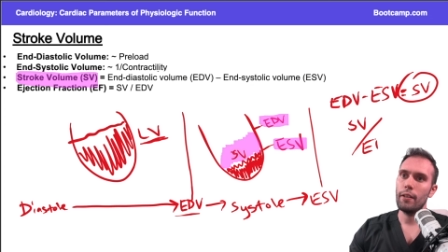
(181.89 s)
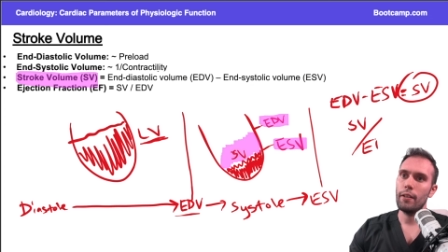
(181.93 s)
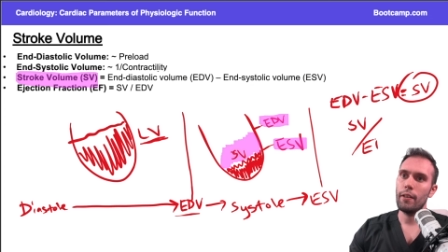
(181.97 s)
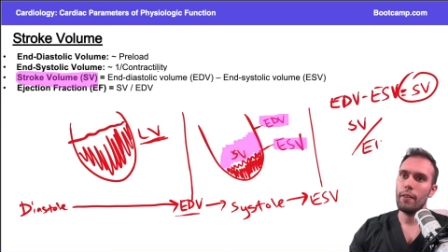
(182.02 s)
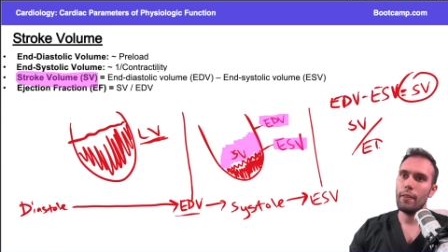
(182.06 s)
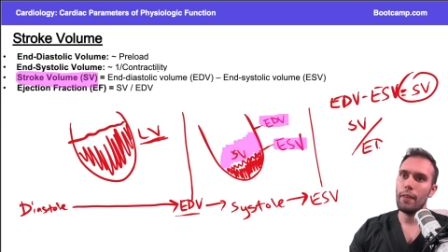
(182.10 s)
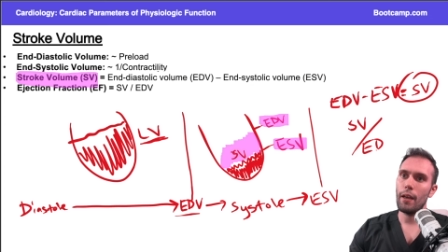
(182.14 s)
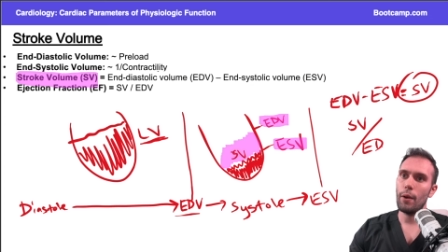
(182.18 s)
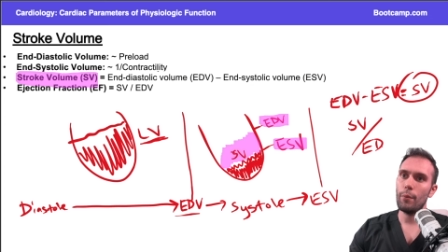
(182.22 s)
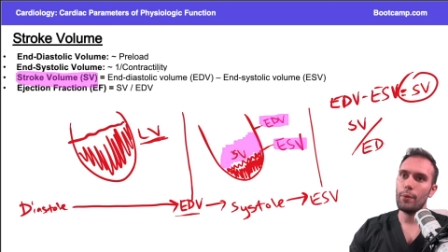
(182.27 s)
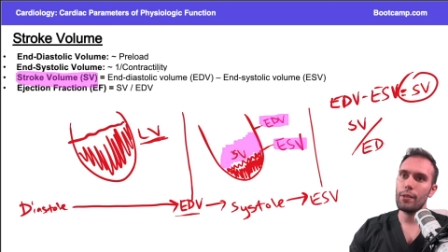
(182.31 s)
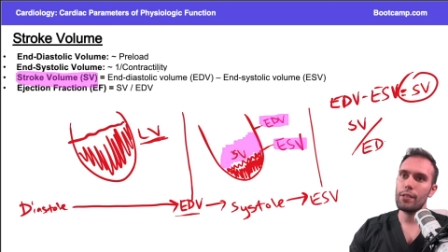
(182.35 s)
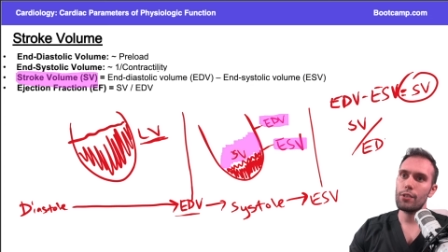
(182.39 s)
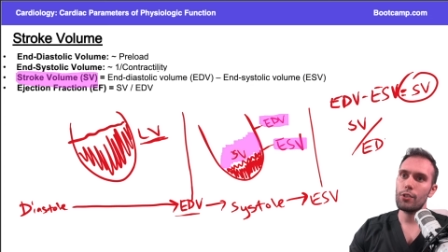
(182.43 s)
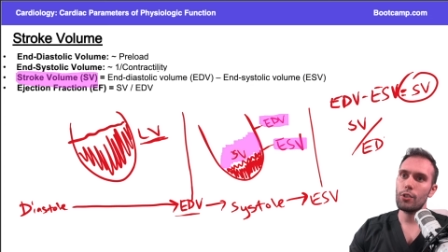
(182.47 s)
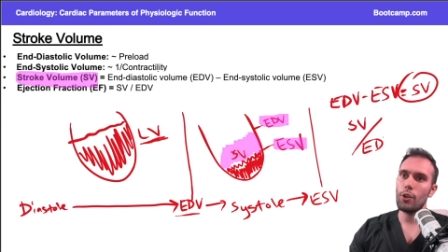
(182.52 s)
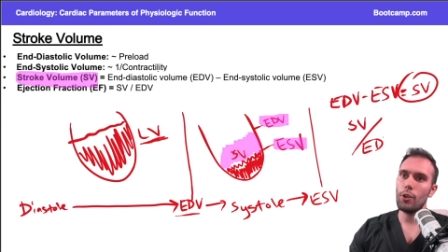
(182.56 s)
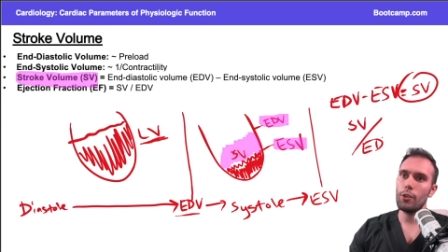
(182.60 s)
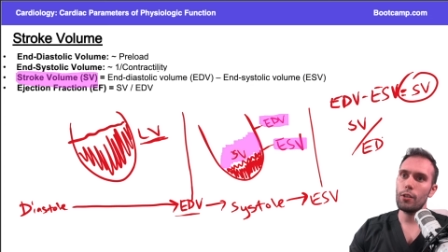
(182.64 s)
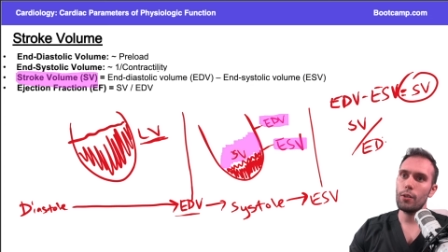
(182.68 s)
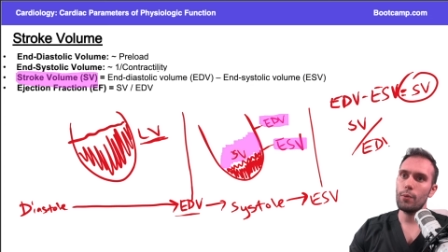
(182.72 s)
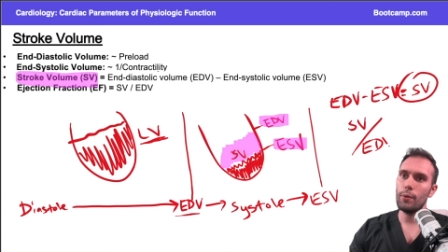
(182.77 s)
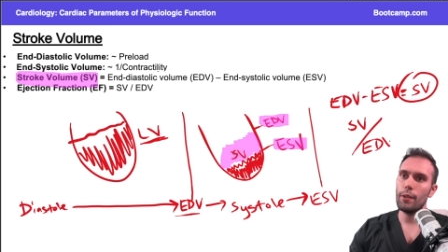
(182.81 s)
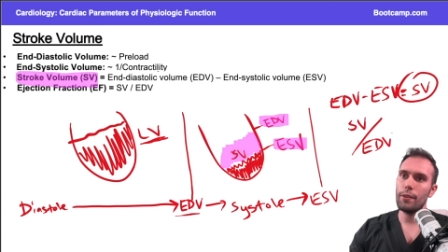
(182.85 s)
that we
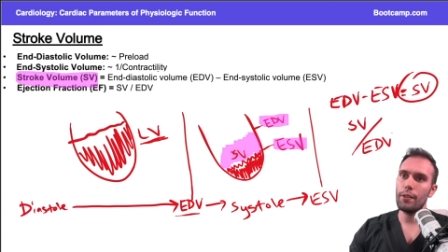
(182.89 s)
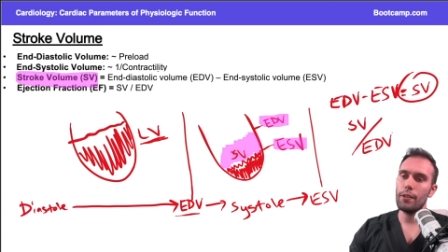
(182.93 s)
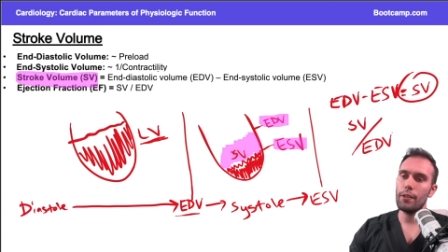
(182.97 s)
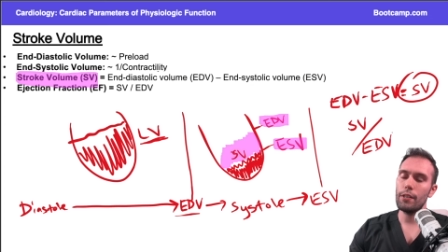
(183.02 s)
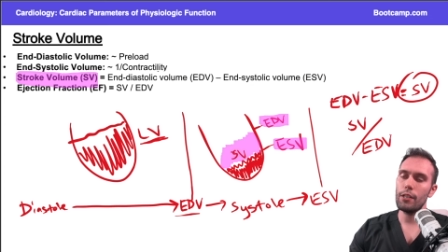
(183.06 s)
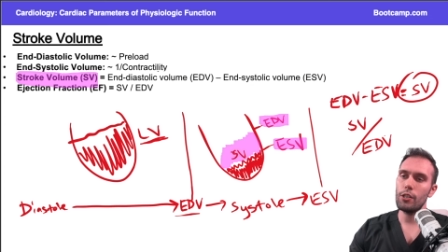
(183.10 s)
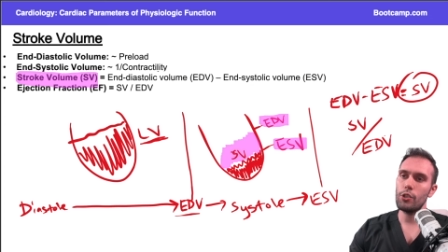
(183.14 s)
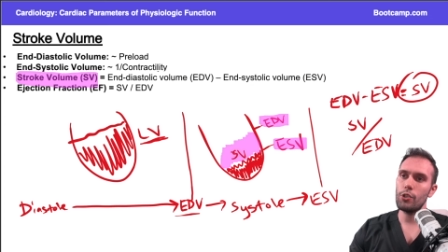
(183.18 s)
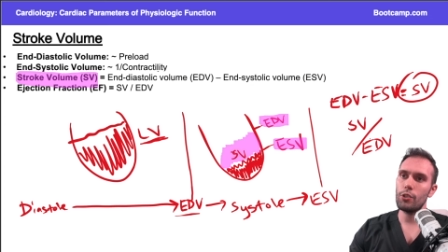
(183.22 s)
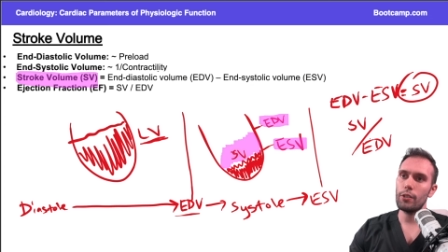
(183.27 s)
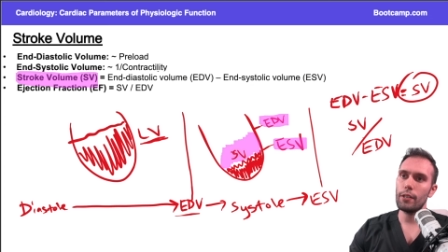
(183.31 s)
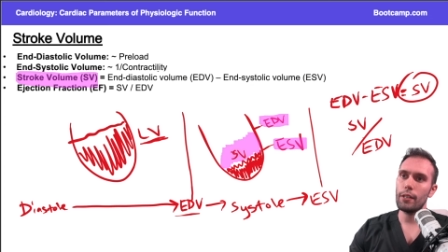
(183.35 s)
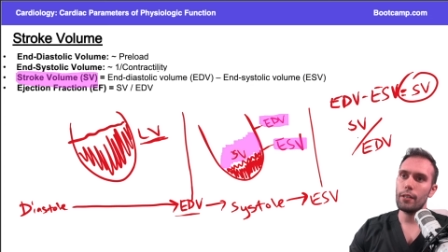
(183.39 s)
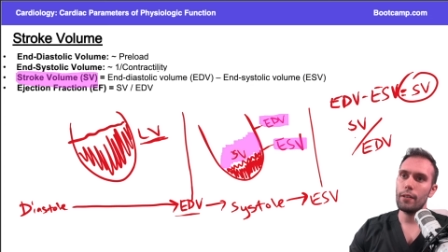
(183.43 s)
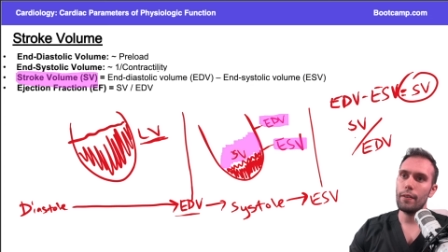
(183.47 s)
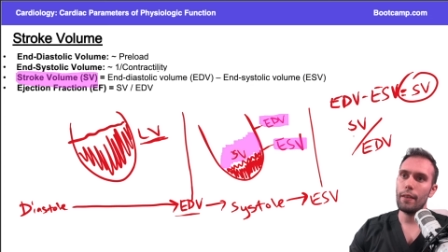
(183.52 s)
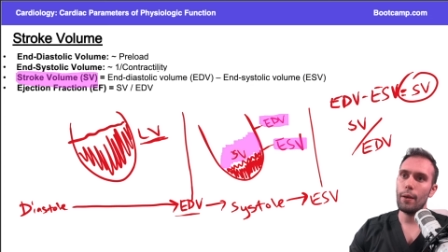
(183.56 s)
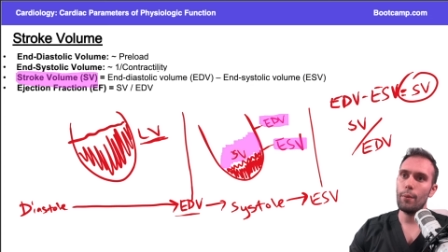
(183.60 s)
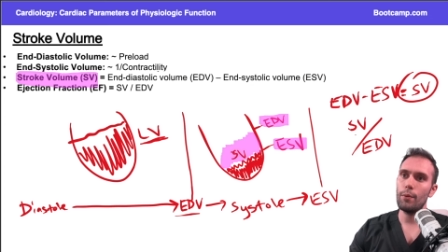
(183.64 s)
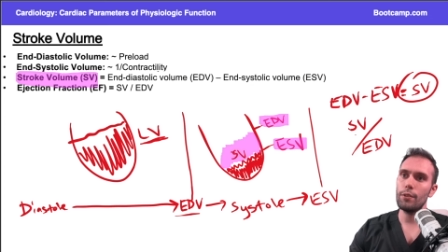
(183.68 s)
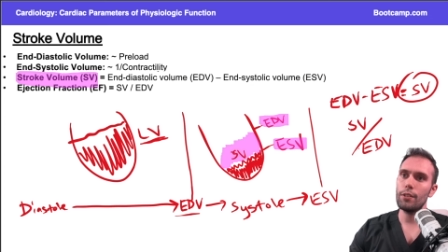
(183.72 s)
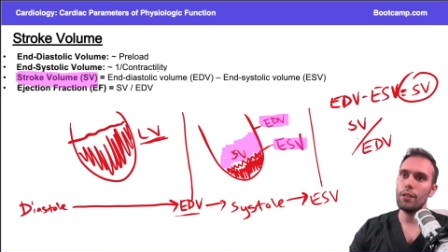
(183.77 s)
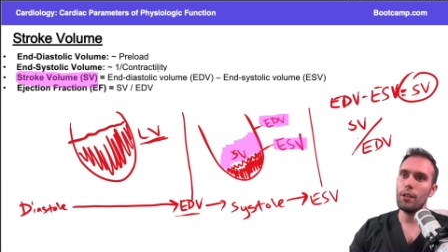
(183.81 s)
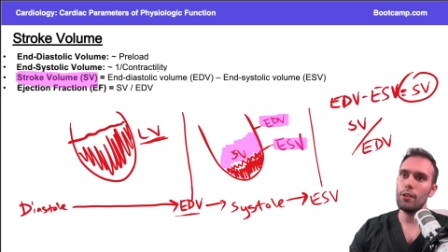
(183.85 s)
started with initially.
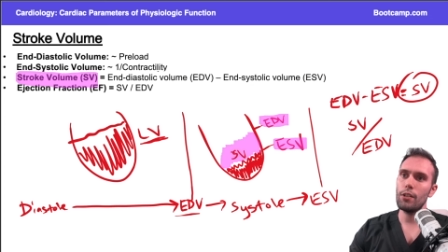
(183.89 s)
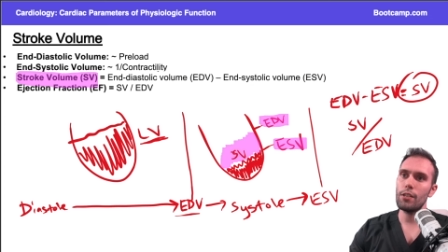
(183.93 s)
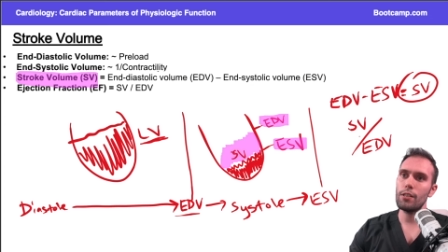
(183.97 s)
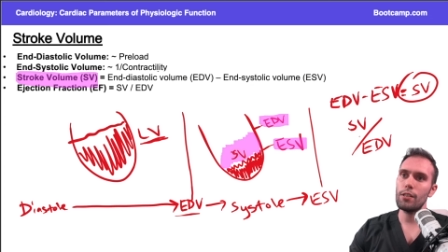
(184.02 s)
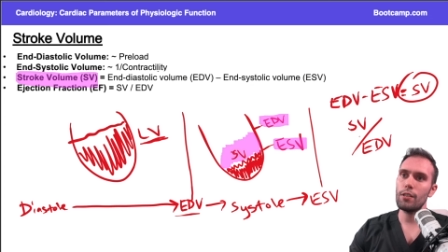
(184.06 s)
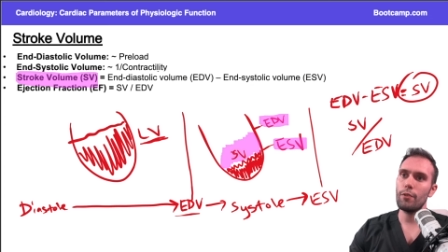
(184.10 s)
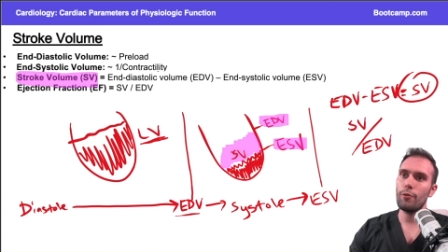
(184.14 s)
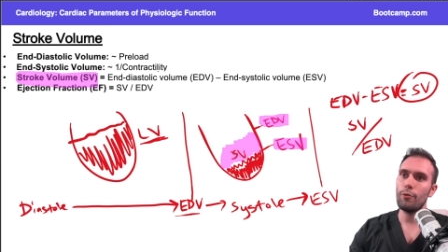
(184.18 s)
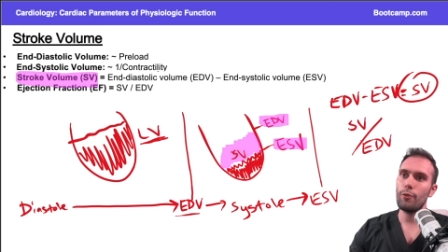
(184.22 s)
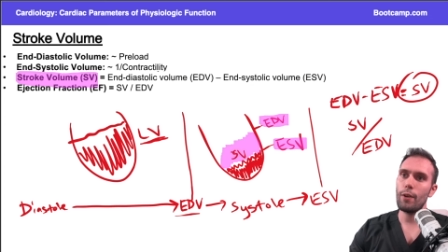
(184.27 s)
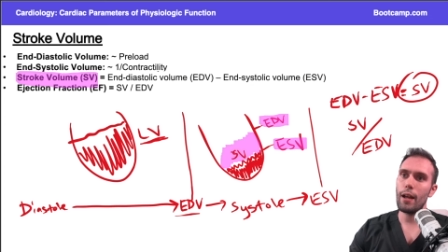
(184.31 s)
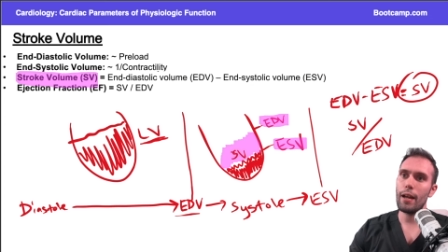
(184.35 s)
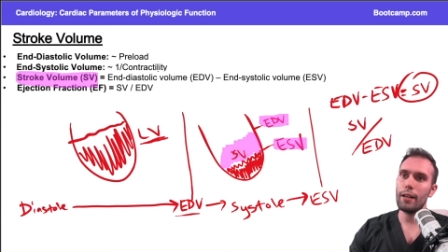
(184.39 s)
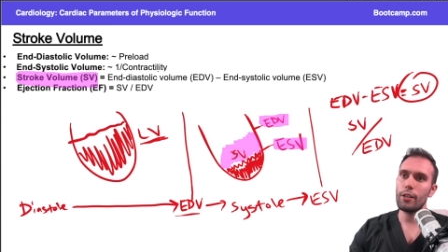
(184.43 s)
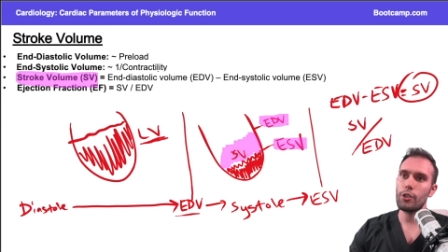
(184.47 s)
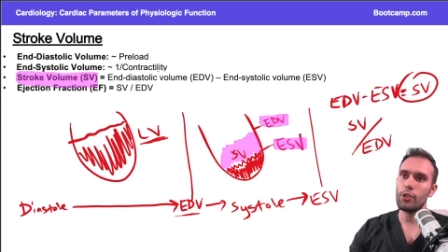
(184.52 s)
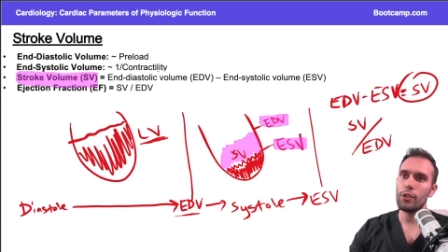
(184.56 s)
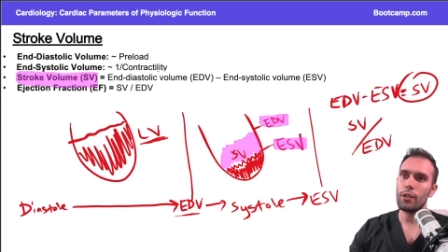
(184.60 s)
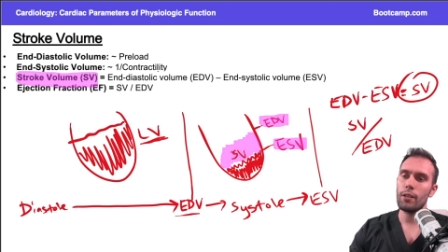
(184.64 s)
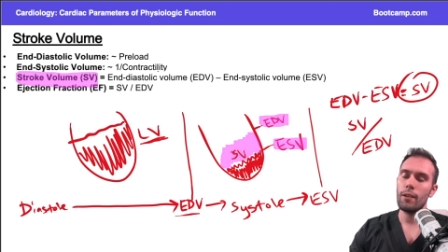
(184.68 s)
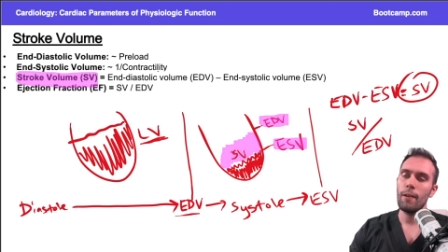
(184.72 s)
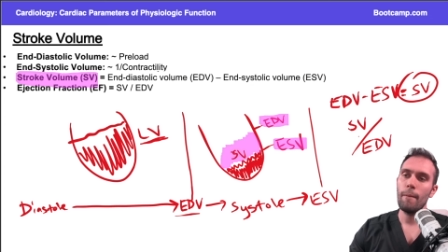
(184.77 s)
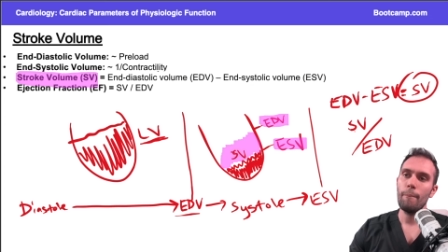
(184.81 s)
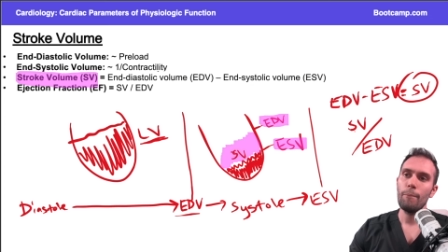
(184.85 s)
That will tell us the
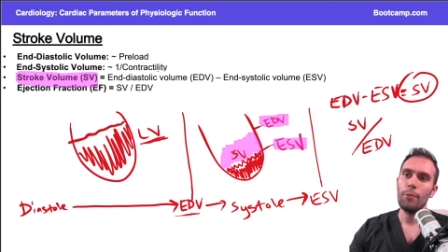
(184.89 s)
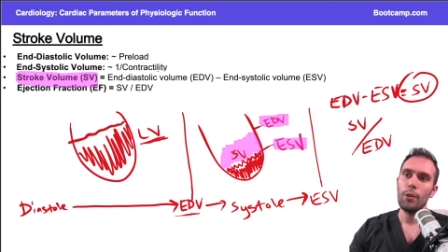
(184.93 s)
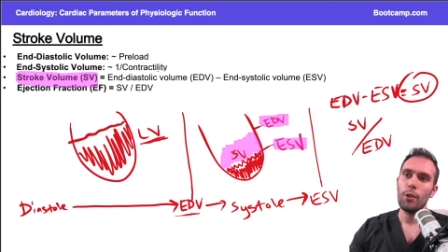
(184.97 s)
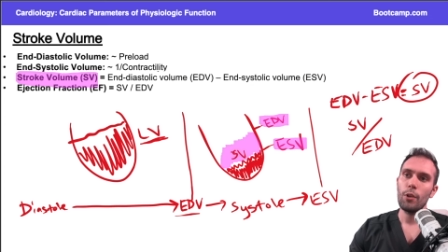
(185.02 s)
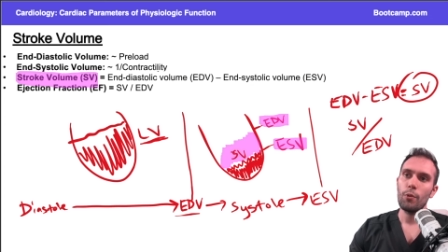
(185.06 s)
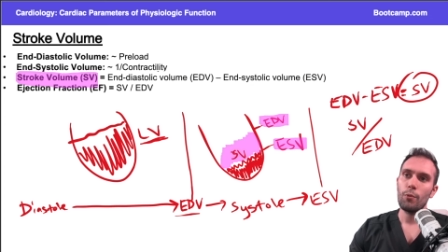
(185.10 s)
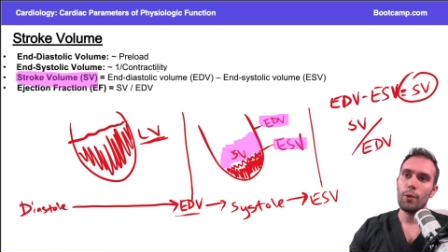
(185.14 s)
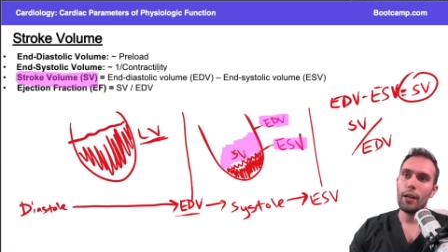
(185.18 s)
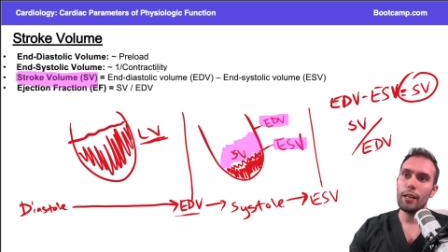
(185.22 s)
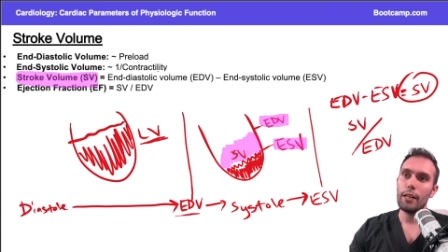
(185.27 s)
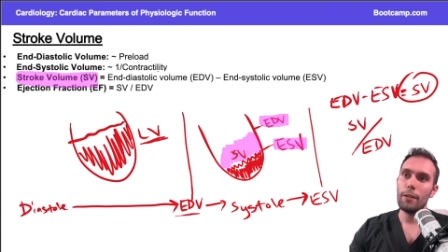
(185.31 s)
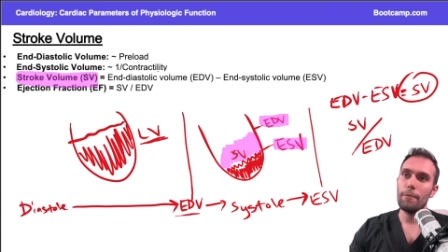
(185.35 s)
fraction, right?